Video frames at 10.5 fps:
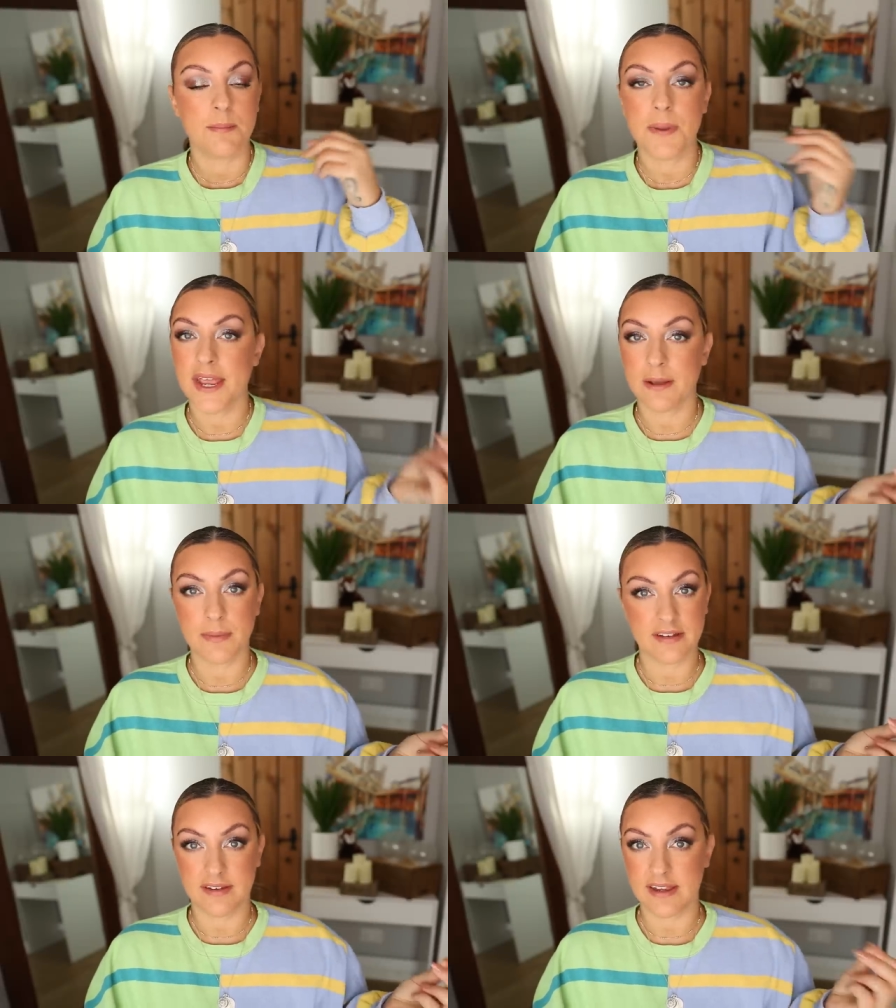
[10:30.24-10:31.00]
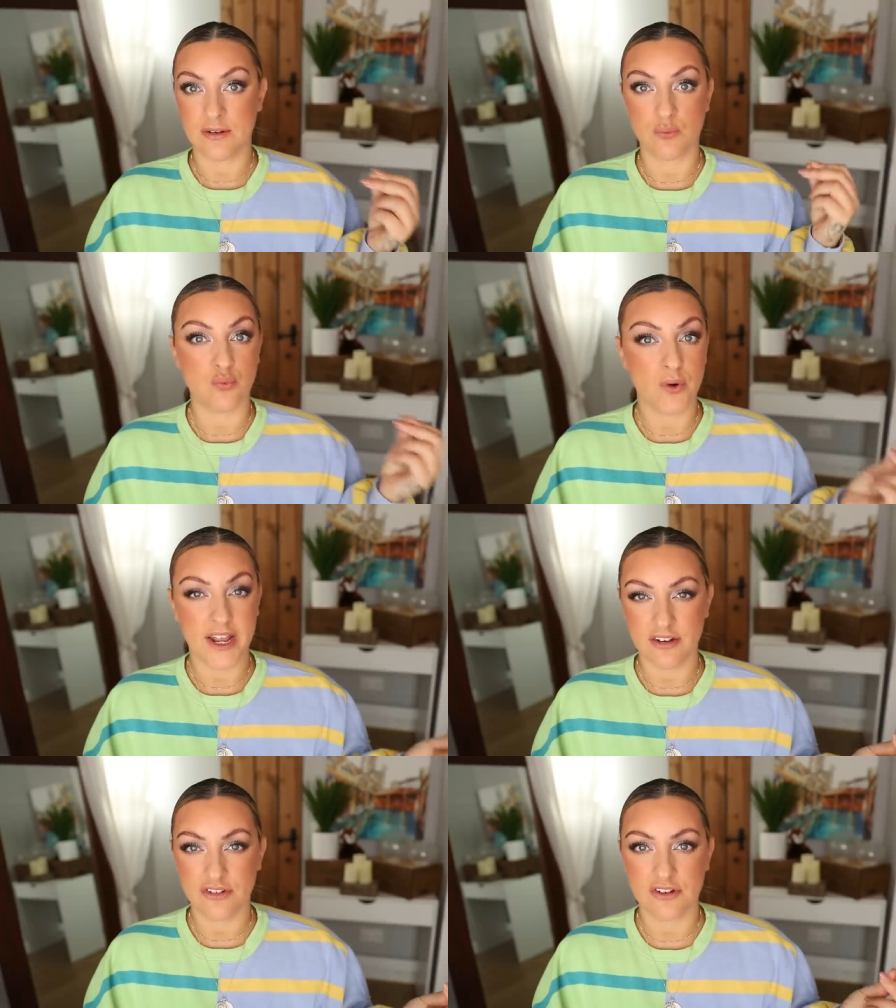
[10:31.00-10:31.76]
pigmented
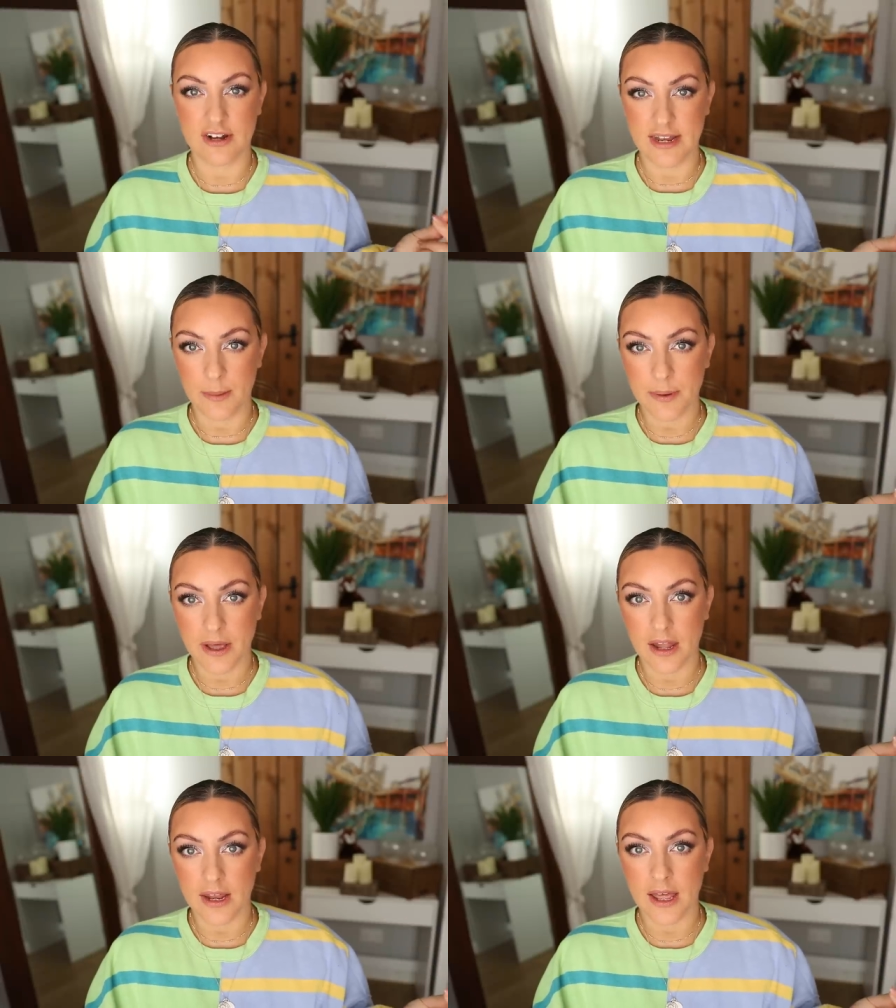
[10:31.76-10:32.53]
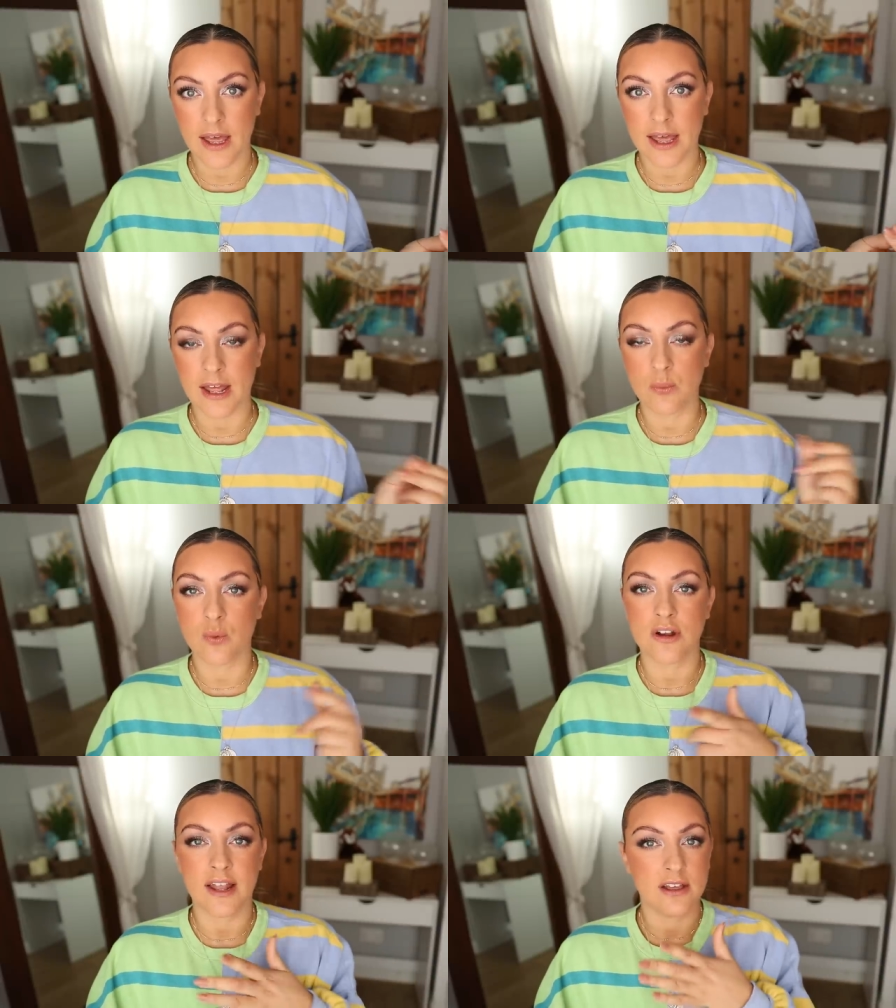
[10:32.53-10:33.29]
rich lip color and I
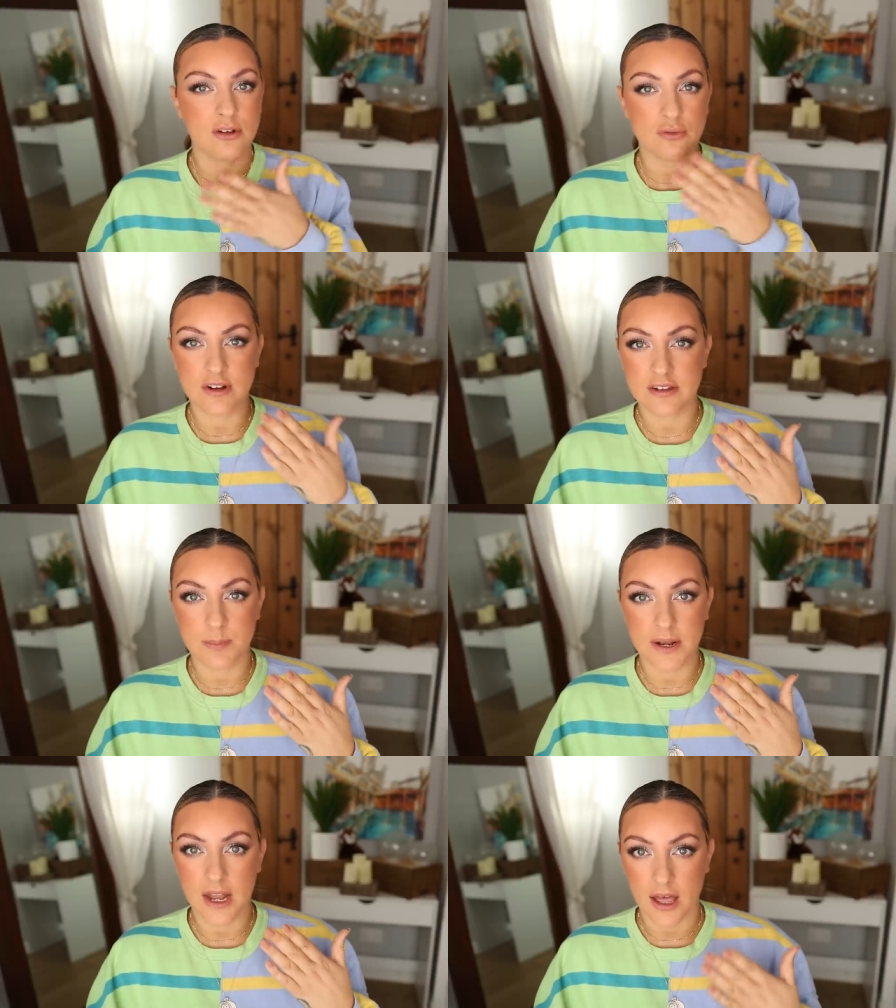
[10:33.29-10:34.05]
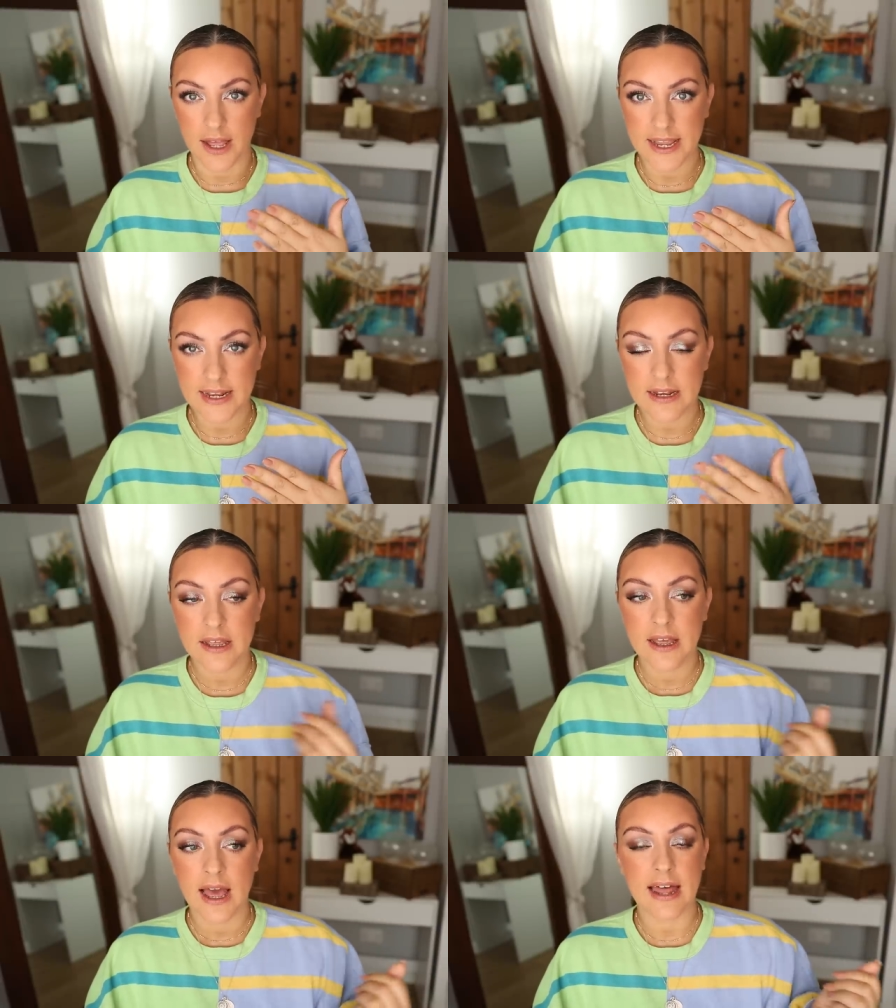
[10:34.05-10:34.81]
want like a crisp line
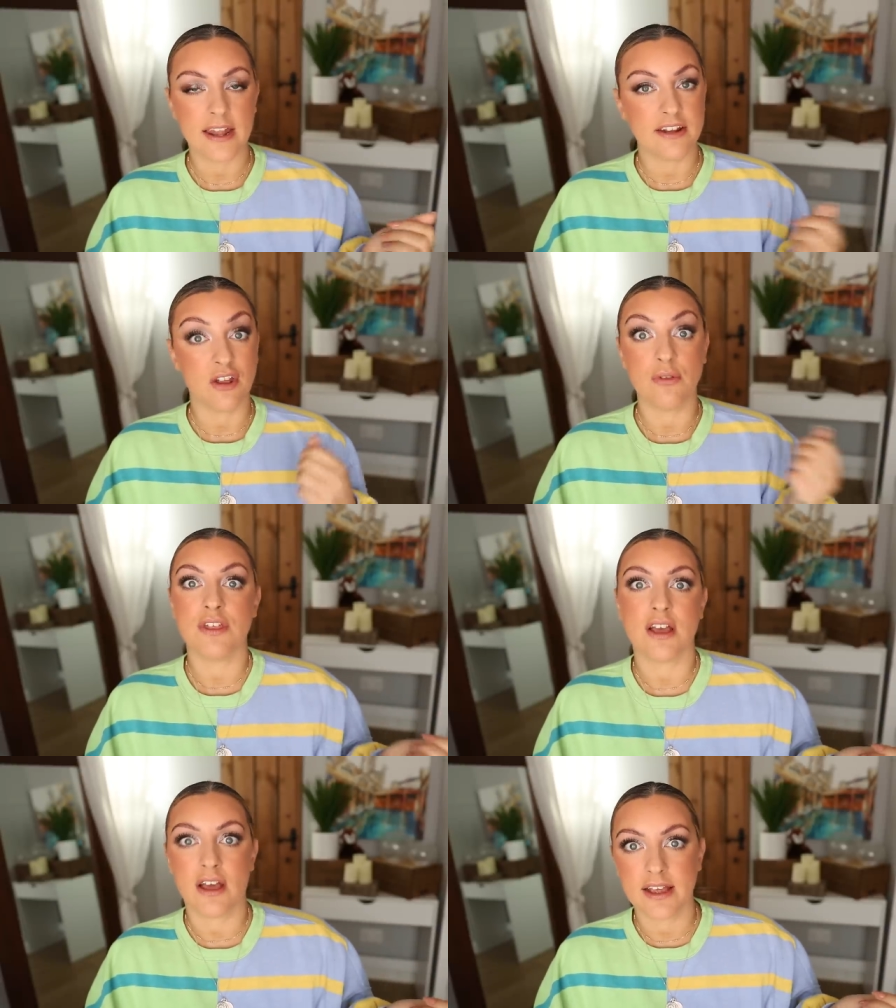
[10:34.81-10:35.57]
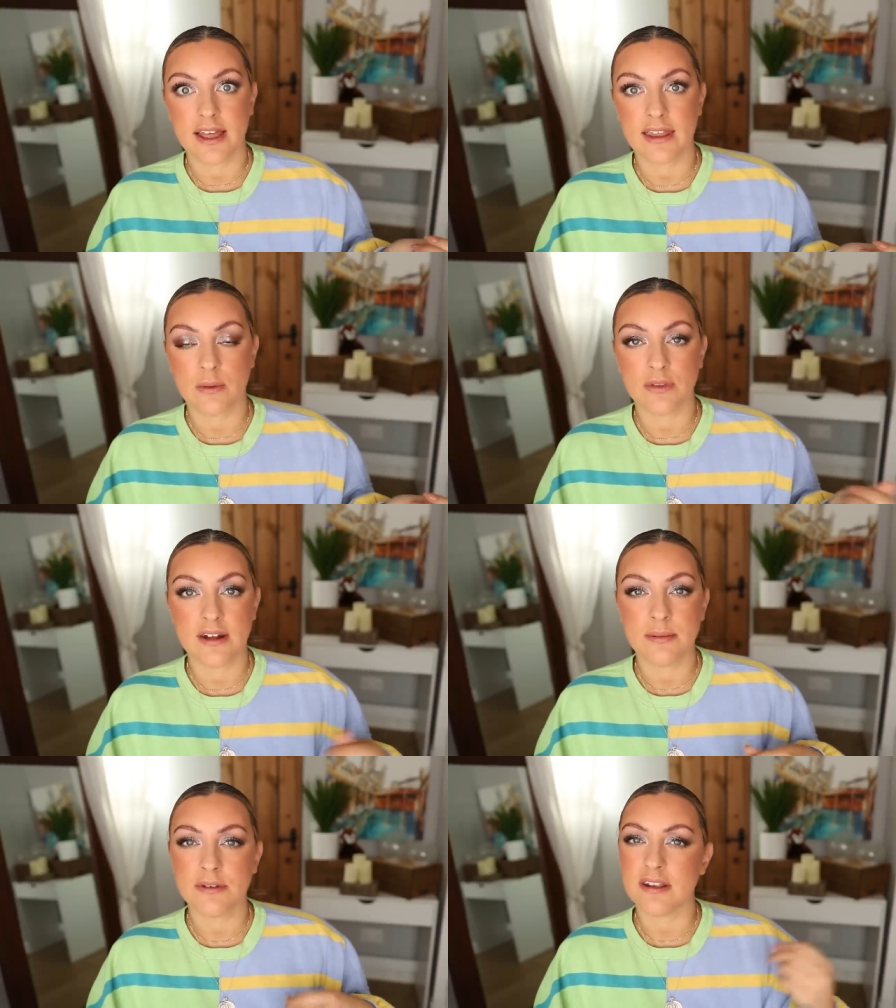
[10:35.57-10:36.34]
and I don't think I can get that with a
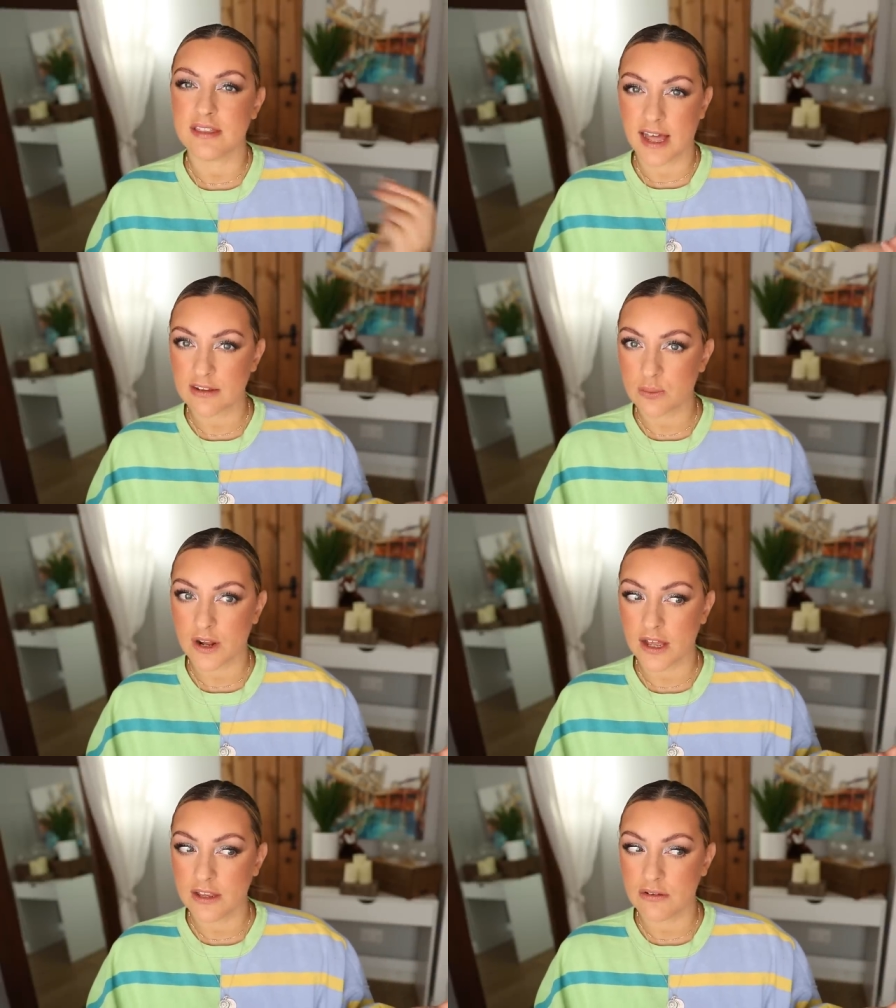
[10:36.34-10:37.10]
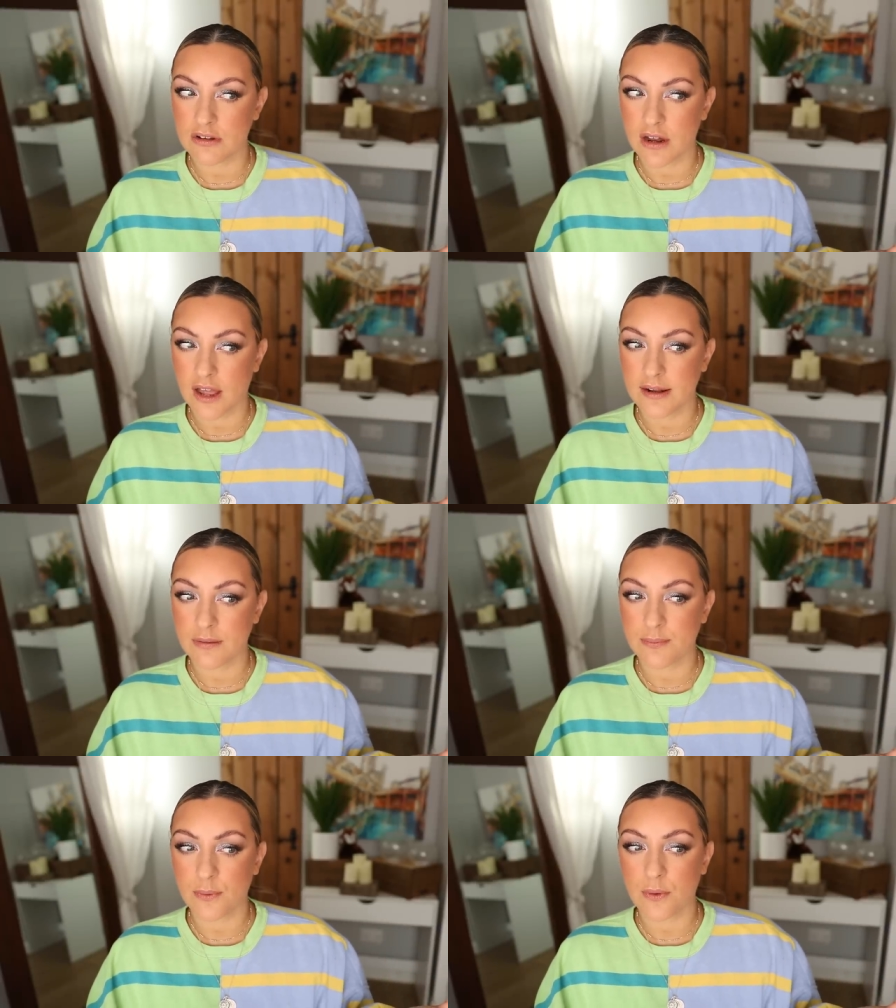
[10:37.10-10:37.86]
lipstick. That's what I use a
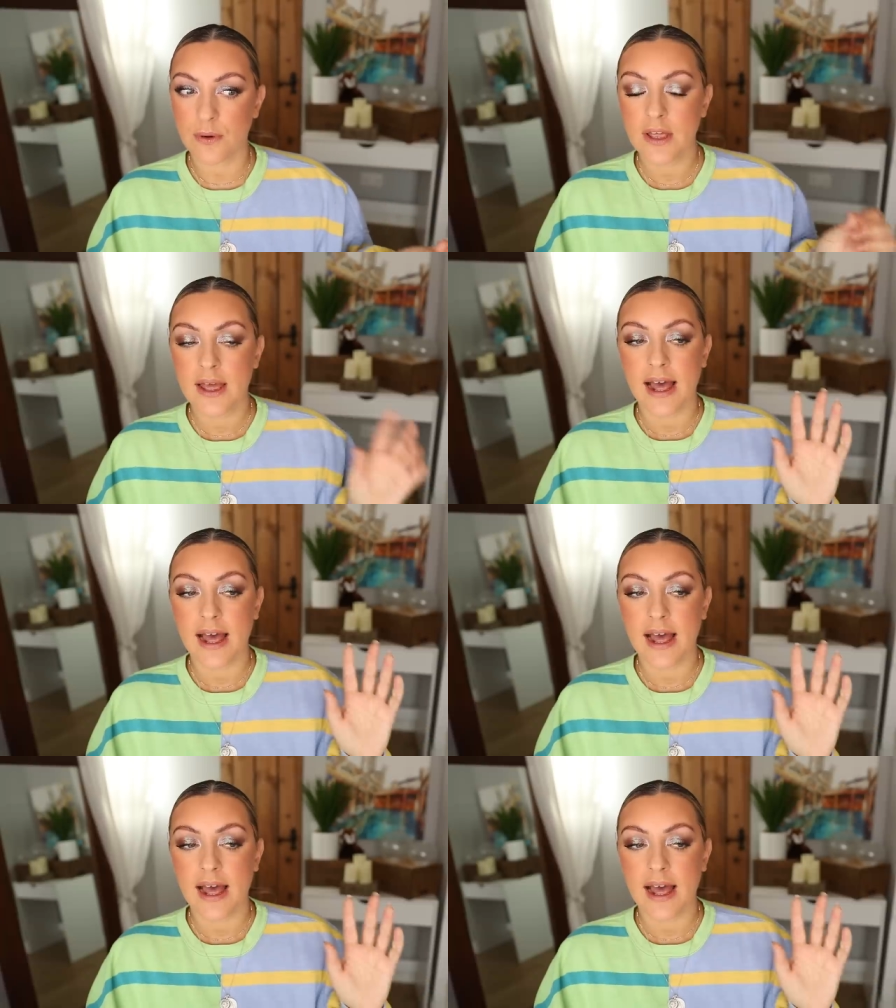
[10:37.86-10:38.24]
liner for.